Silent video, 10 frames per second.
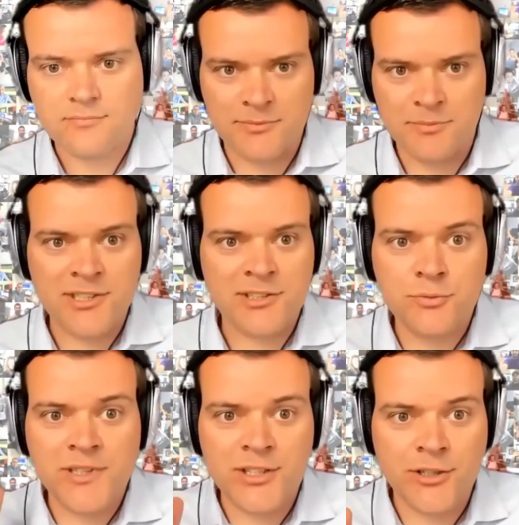because
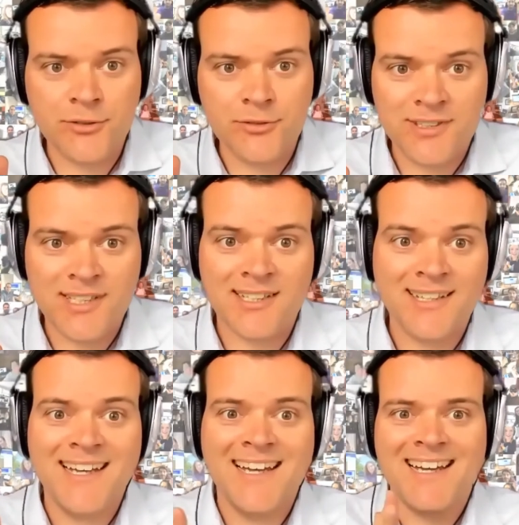we know that
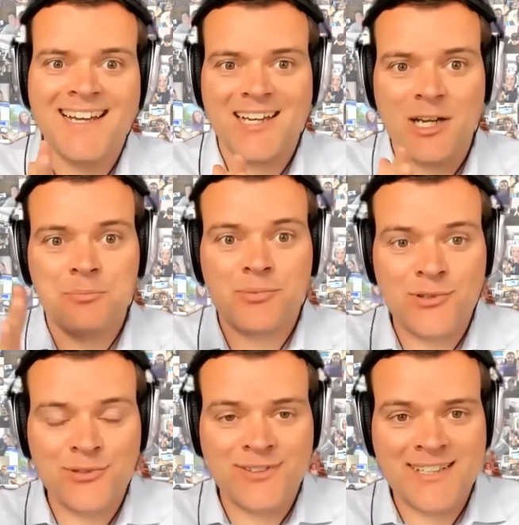
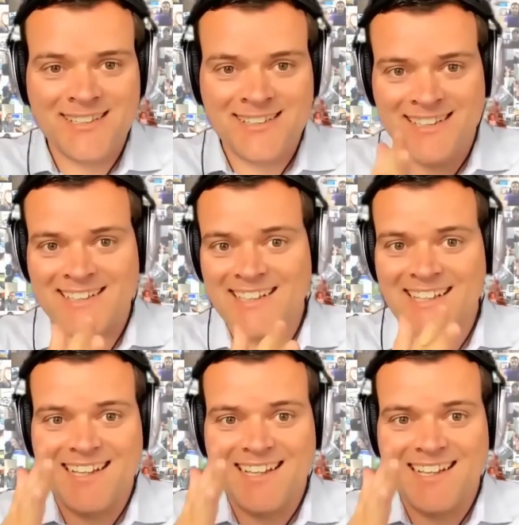approving, like